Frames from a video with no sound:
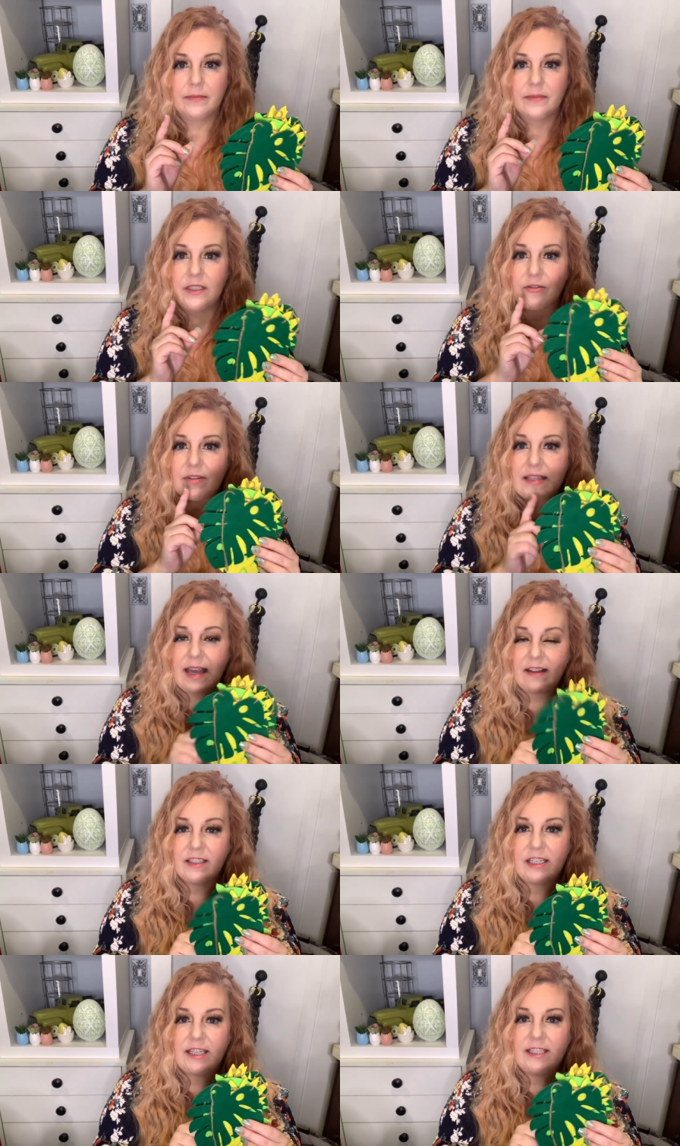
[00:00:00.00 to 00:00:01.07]
little
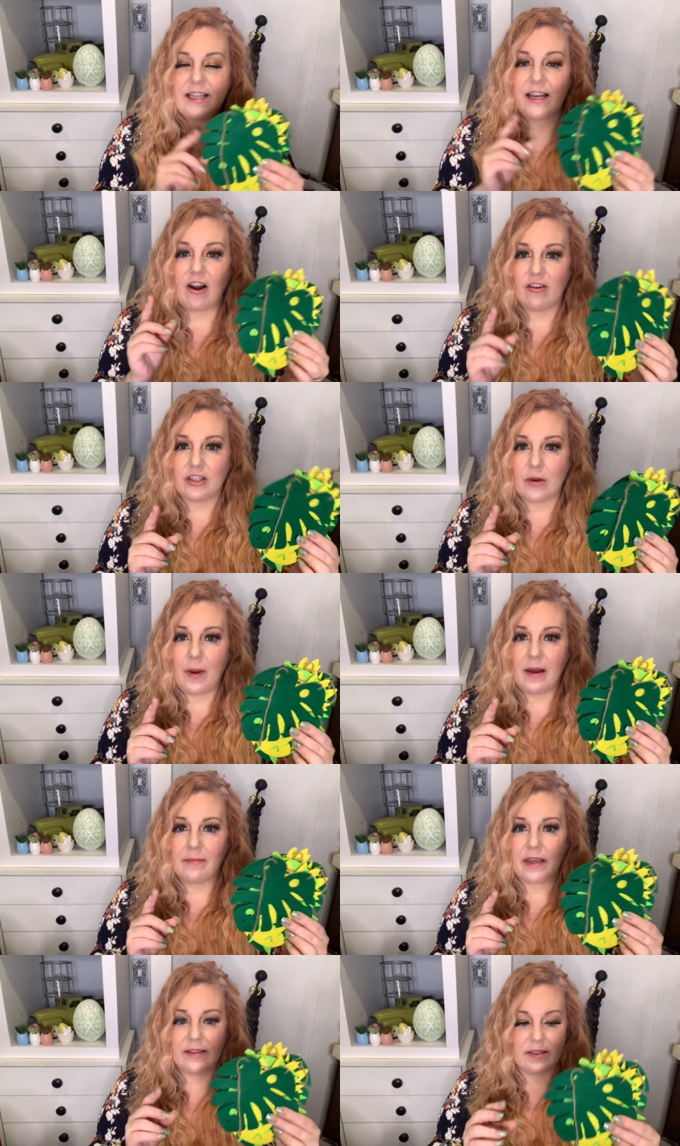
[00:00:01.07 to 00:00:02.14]
skeletons and also
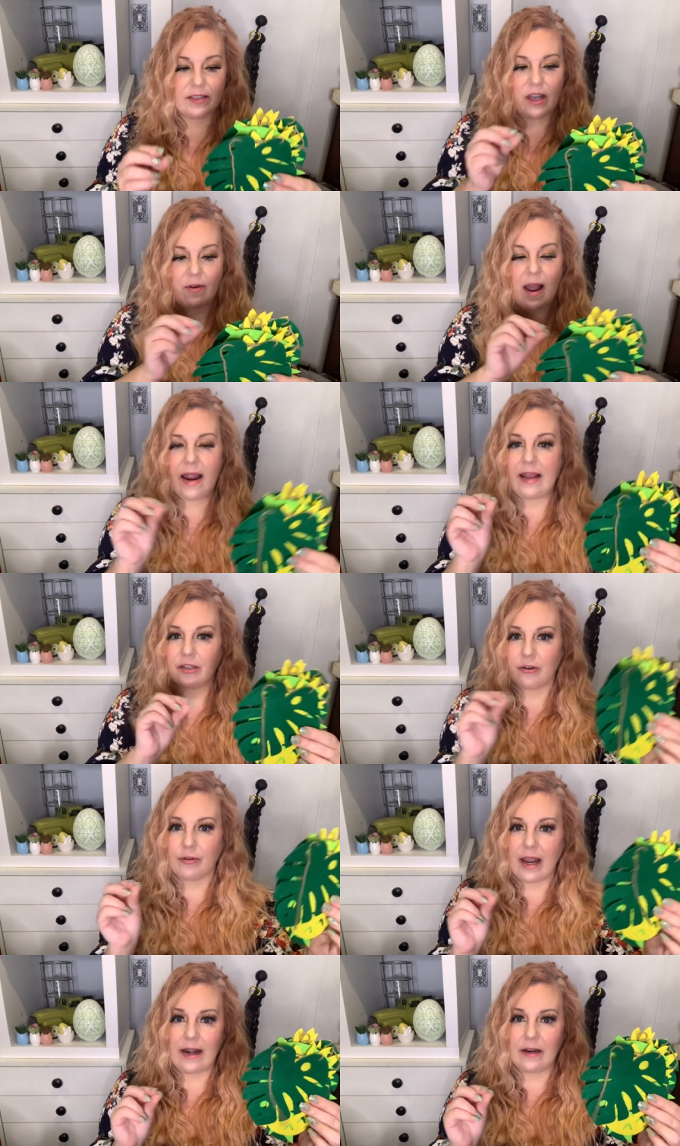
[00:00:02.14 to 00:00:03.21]
pumpkins. So I had
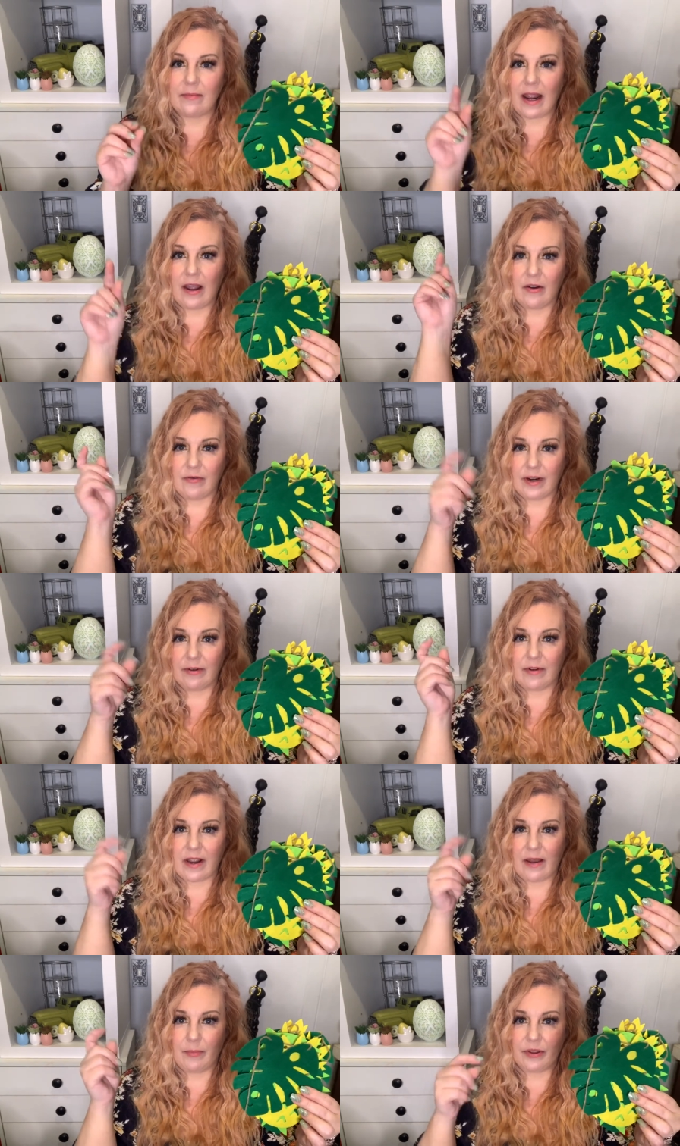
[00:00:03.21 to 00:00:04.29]
created my own
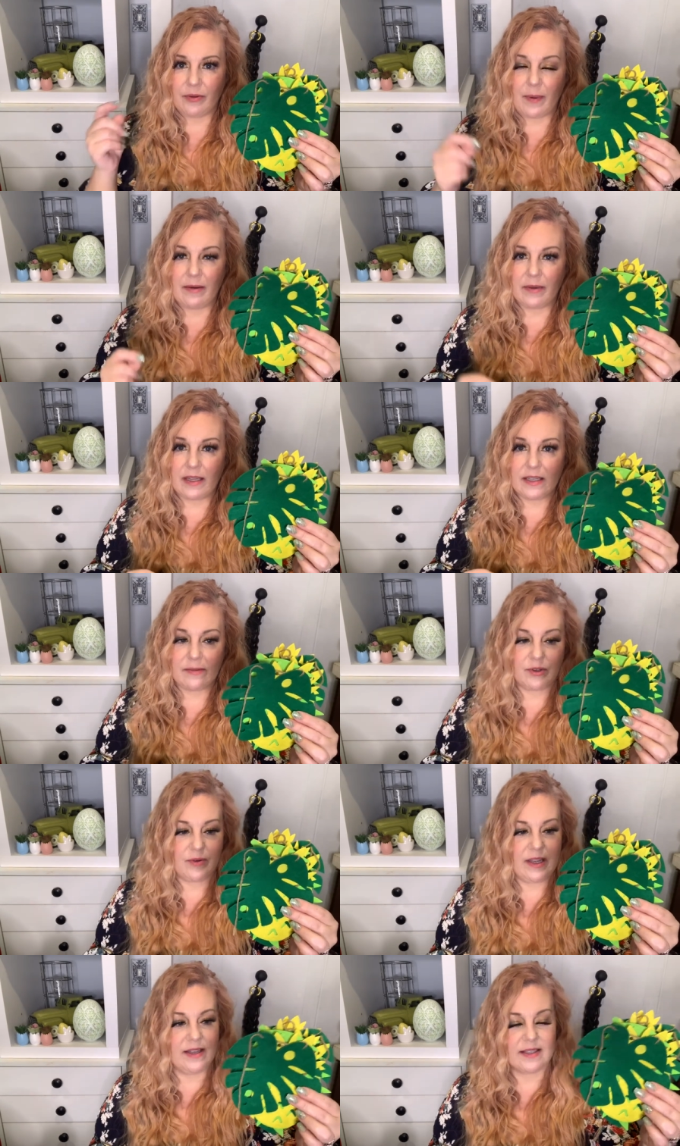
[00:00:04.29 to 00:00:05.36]
and put the pumpkins in
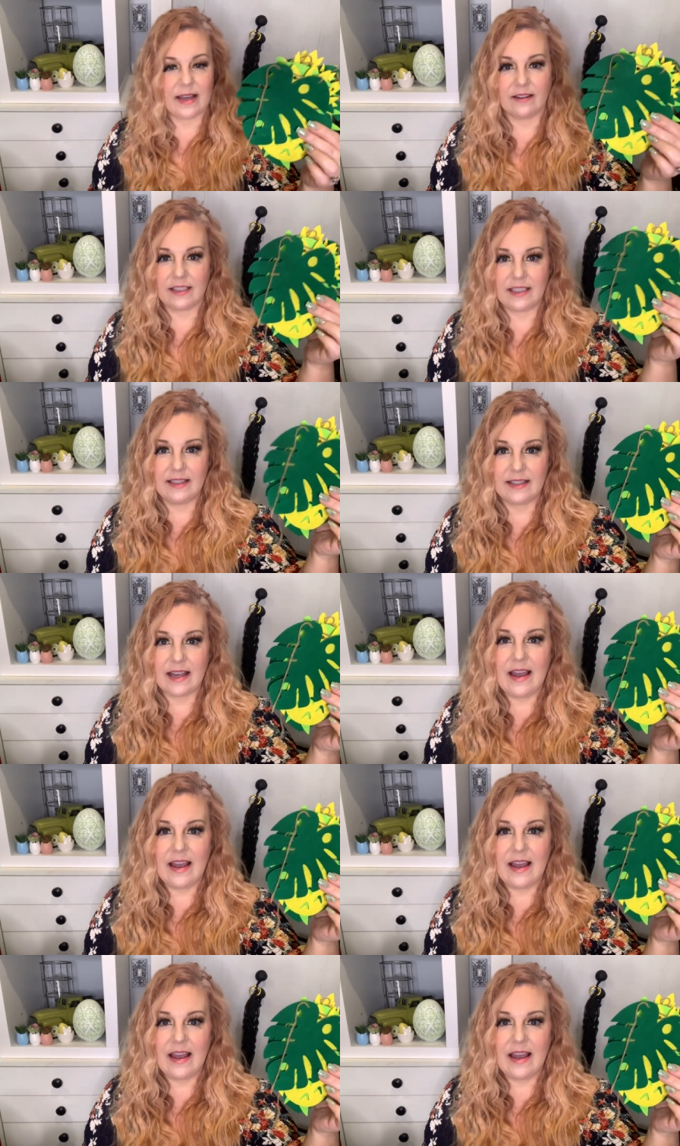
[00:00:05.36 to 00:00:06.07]
between the skeletons,